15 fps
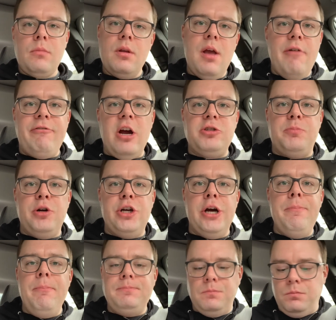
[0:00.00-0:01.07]
That fries are pretty
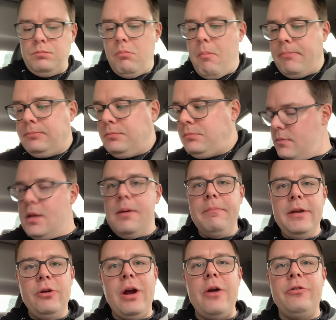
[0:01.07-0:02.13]
good.
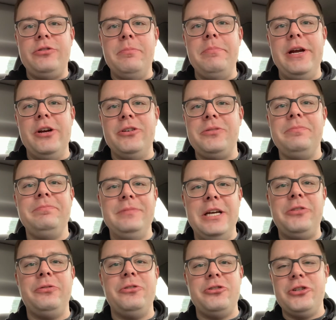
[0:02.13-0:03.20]
Be great with some beers,
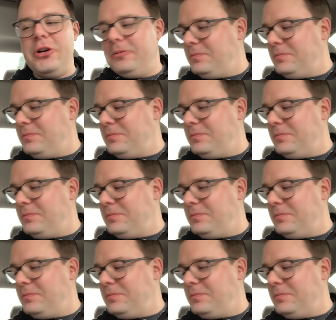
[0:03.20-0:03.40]
that's for sure.